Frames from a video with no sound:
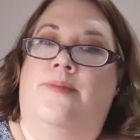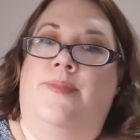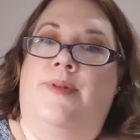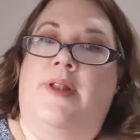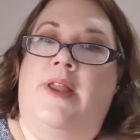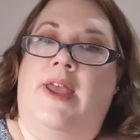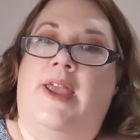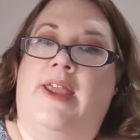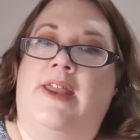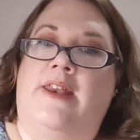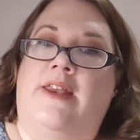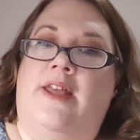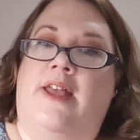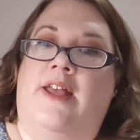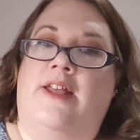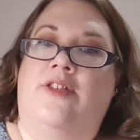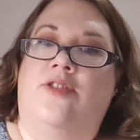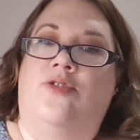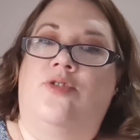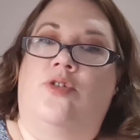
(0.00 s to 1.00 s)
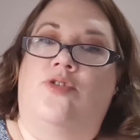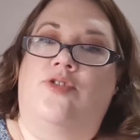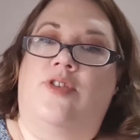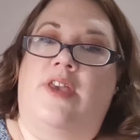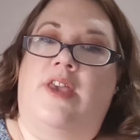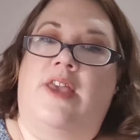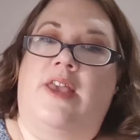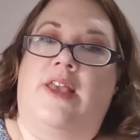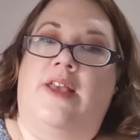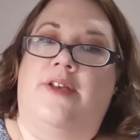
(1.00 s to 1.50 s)
plain and
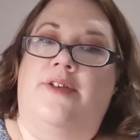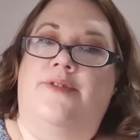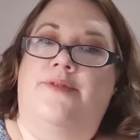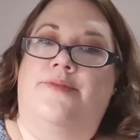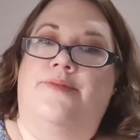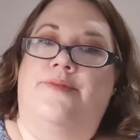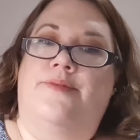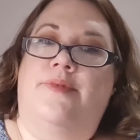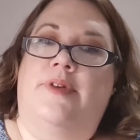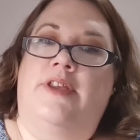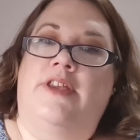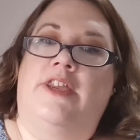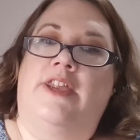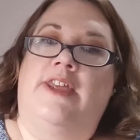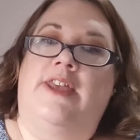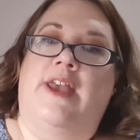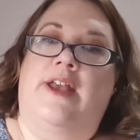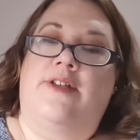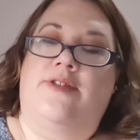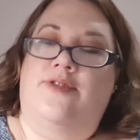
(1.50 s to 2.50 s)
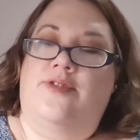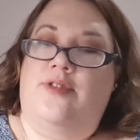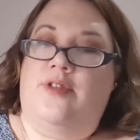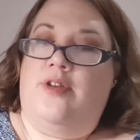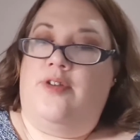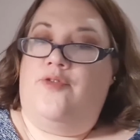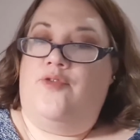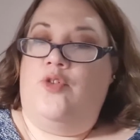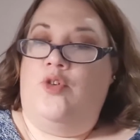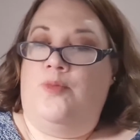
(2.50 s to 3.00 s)
dotty, and you get
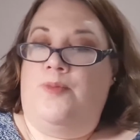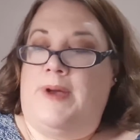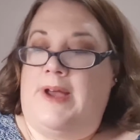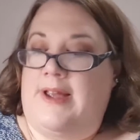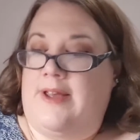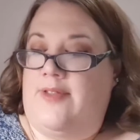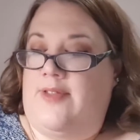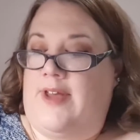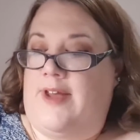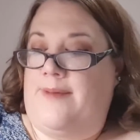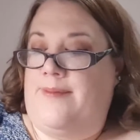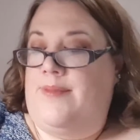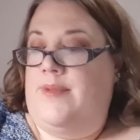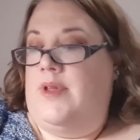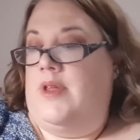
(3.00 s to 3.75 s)
a full pack of that.